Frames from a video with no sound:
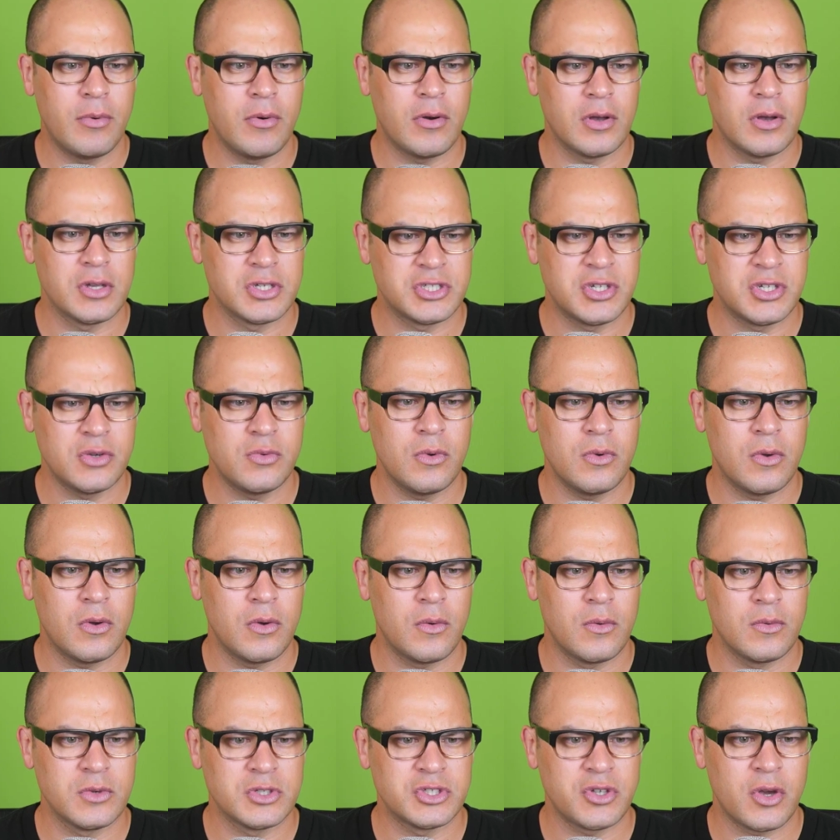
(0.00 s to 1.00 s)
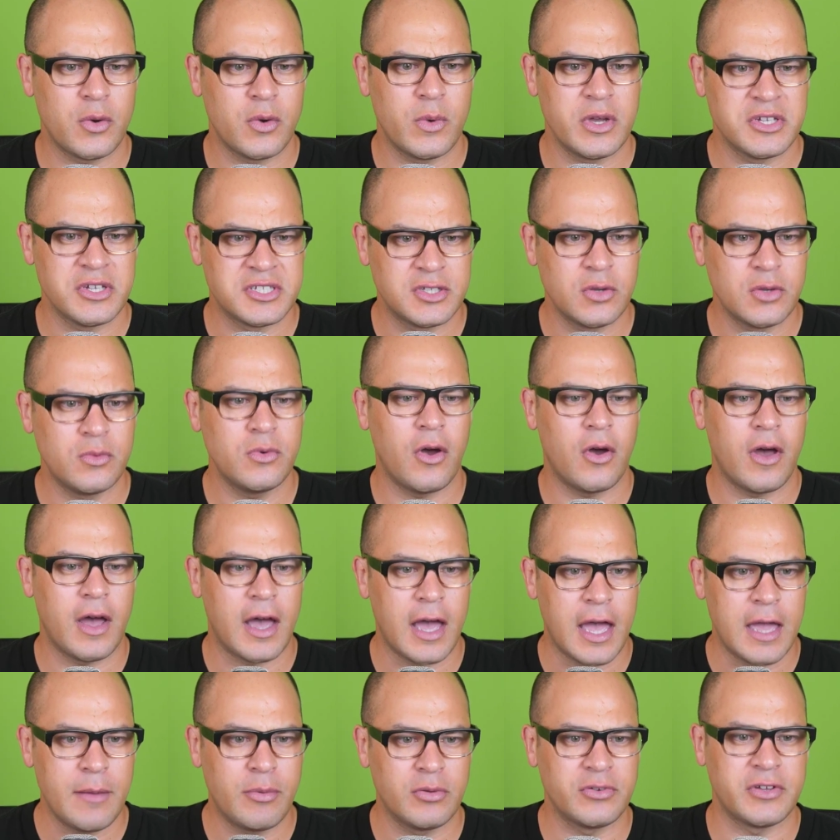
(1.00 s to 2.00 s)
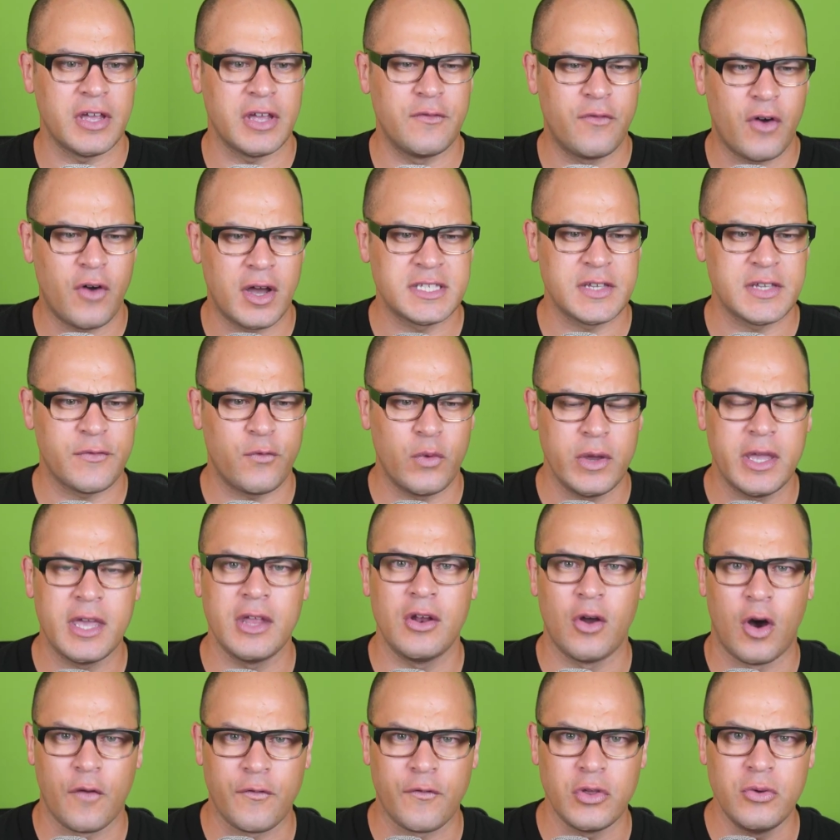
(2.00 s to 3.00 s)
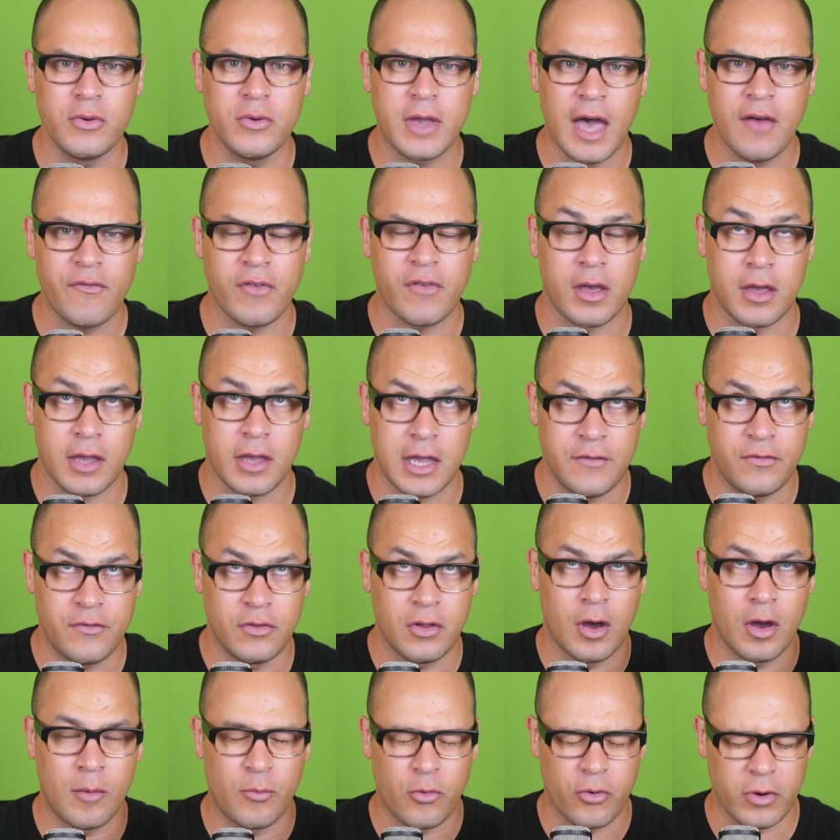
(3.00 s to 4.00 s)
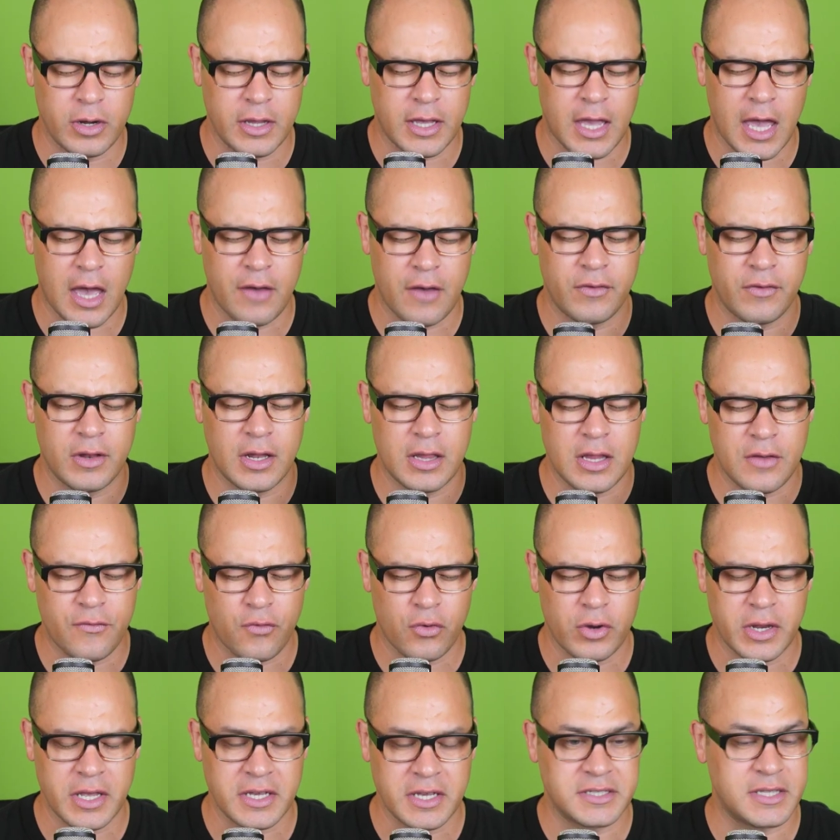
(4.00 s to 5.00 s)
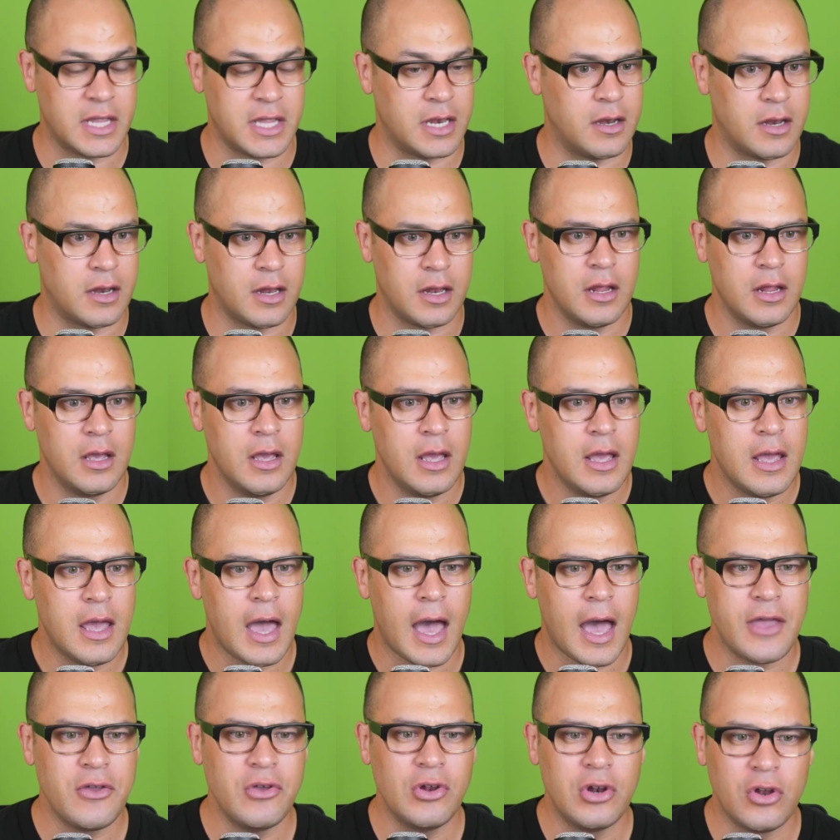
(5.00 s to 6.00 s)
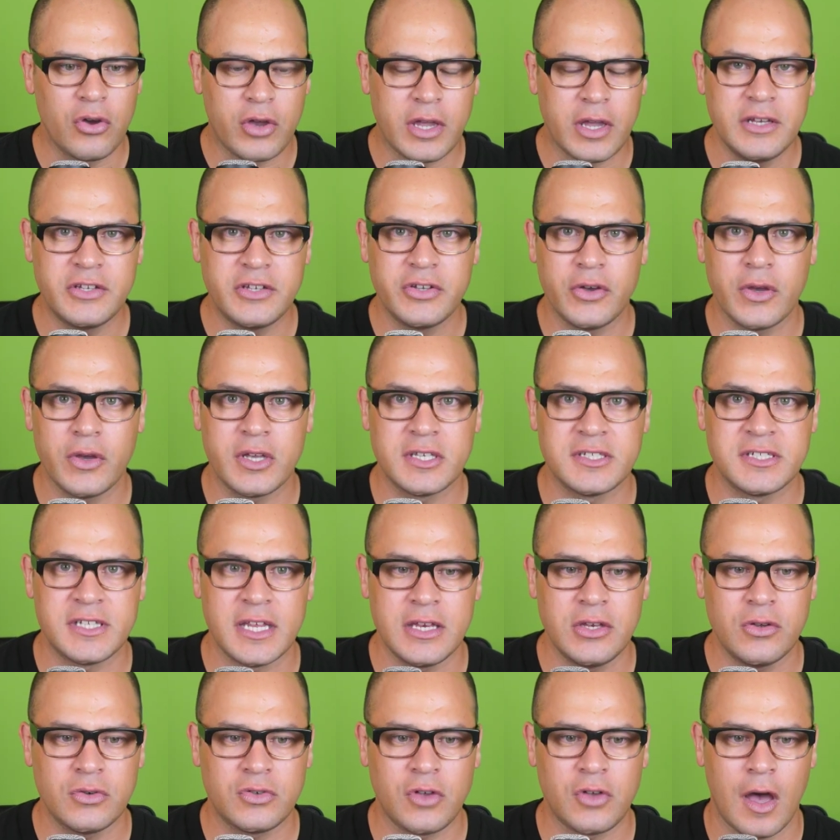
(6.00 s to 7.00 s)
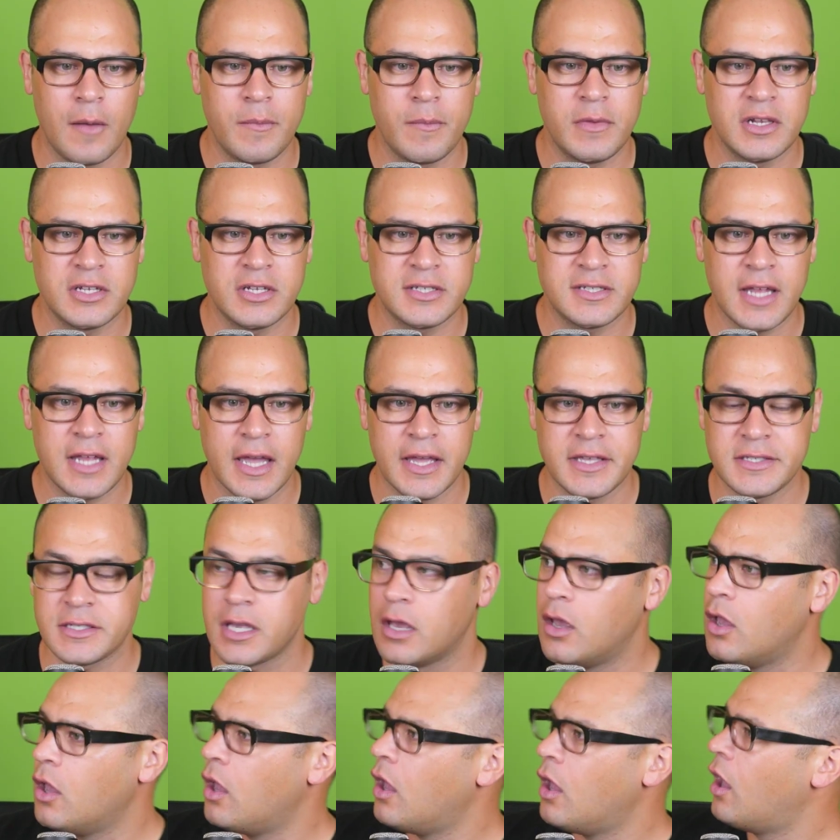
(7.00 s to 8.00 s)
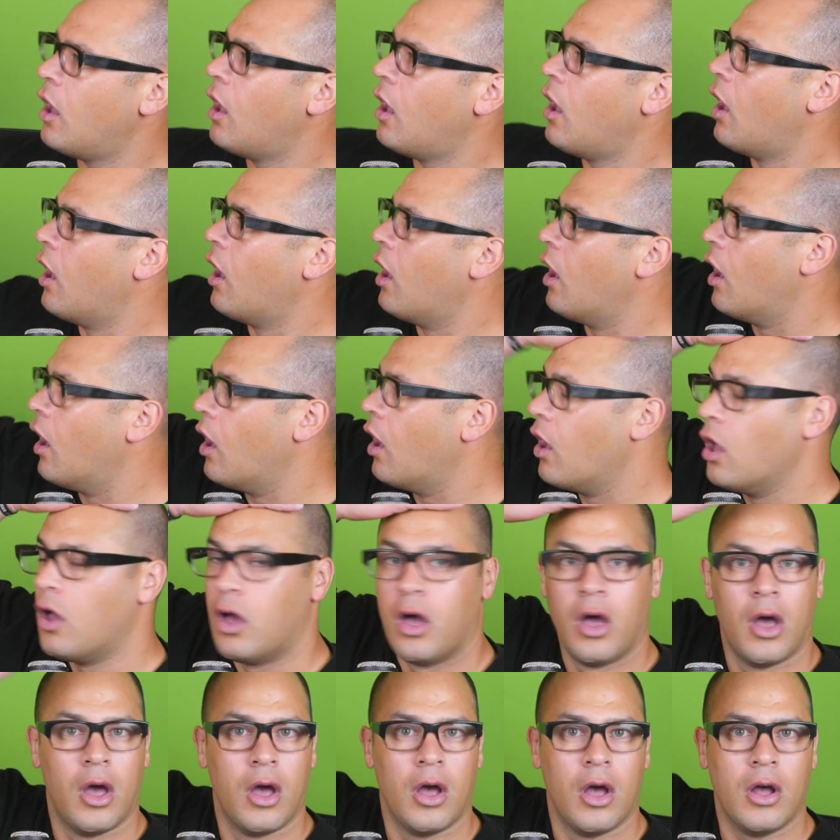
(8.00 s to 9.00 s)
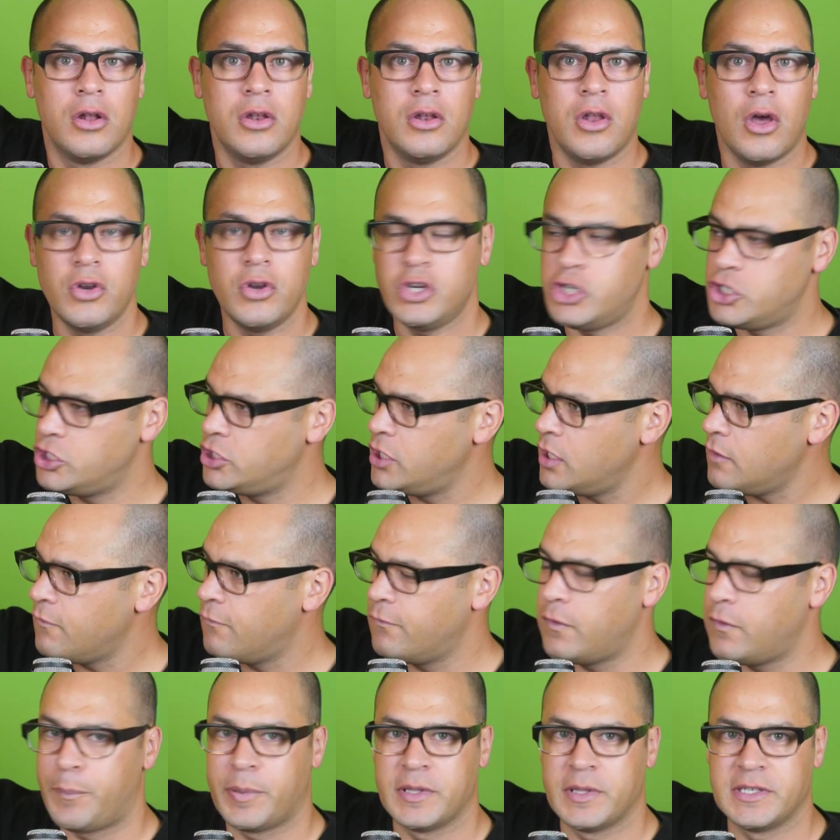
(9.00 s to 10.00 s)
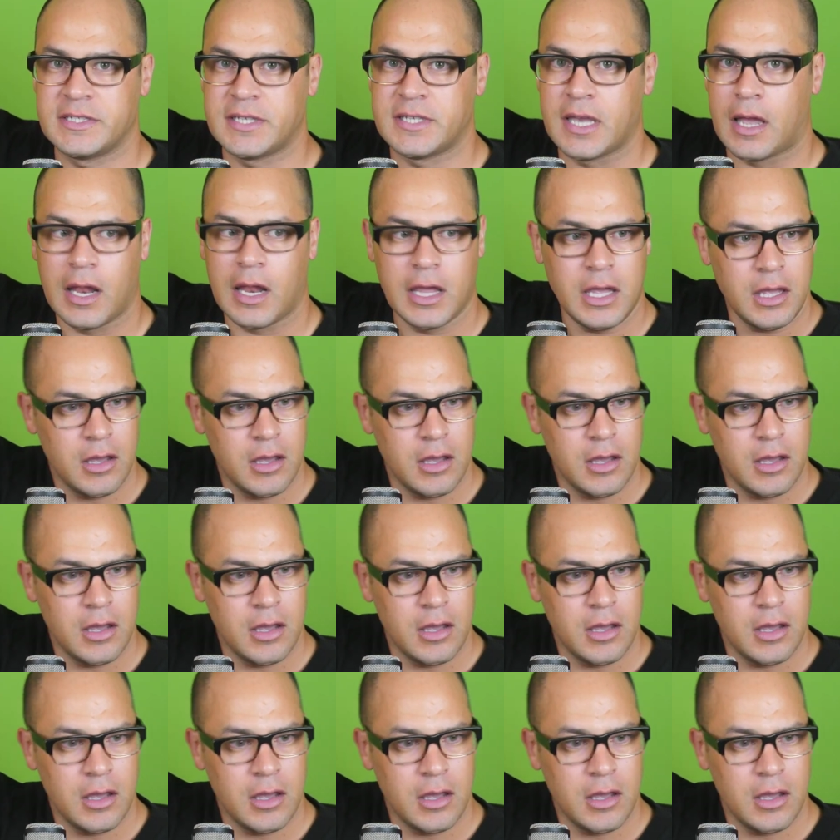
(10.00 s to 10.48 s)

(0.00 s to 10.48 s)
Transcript: still not able to advise if we can offer you cover, even though I'm already covered and they've already extended it. Are you looking to extend your time in the States? No shit, flippin' Sally.